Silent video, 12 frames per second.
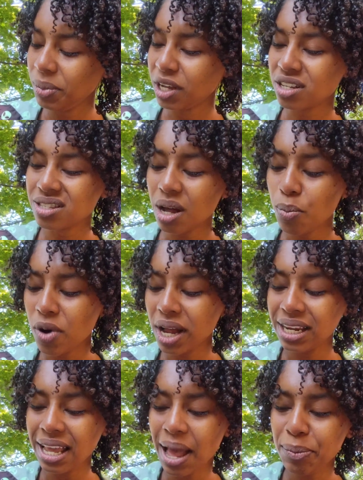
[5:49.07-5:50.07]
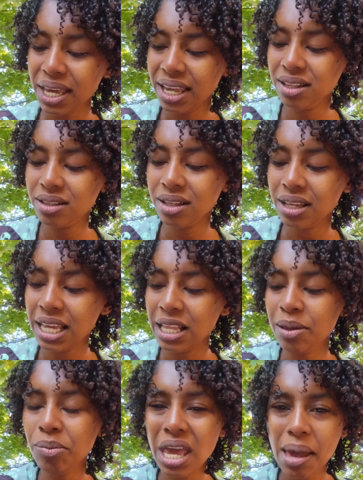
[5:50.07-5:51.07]
because someone, I mean, it,
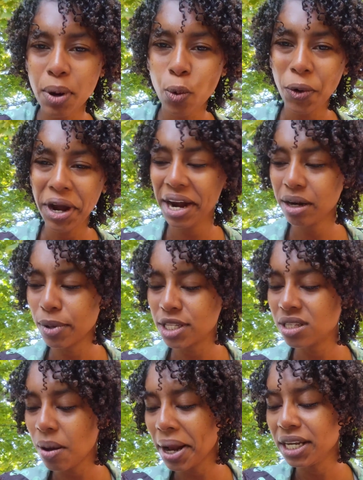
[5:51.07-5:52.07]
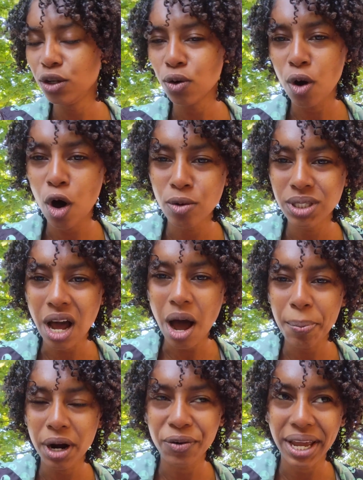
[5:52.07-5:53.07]
it may be weird, but somebody know how to
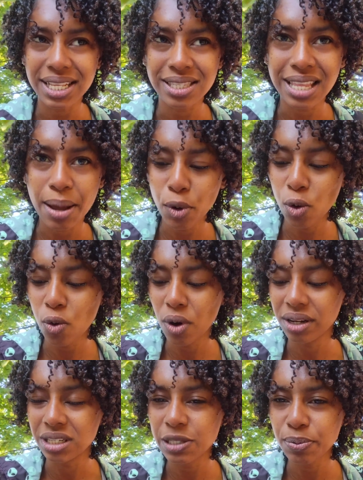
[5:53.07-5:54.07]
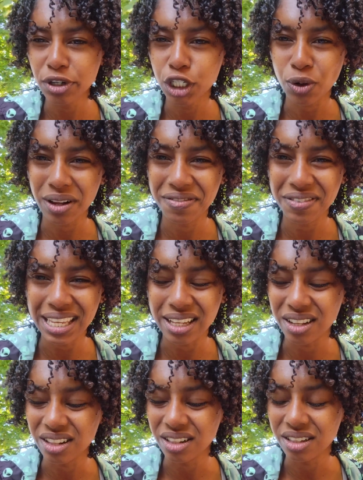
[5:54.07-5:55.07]
operate their own spiritual
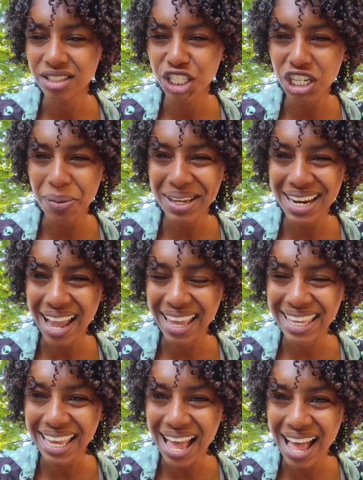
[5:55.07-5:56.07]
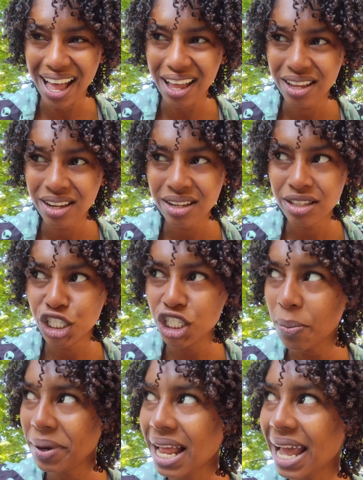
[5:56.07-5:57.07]
vehicle. The Gemini can. The
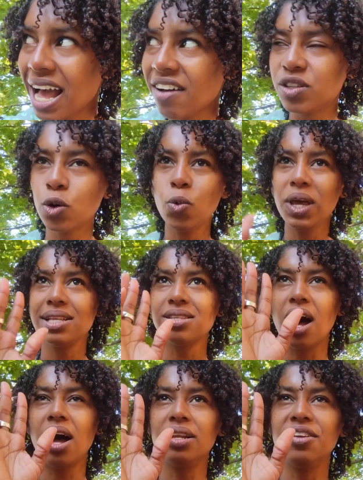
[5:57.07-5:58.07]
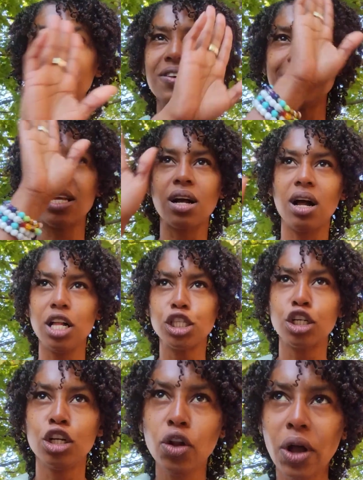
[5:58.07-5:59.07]
Gemini have to wait on the physical
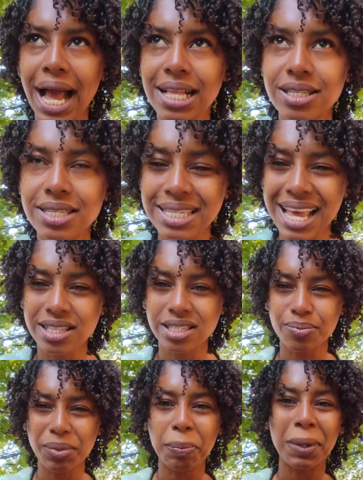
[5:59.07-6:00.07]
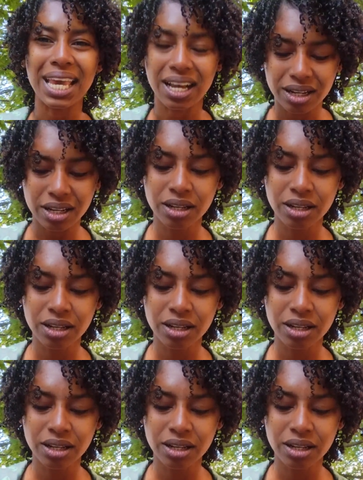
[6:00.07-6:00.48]
to look and to see and to mimic.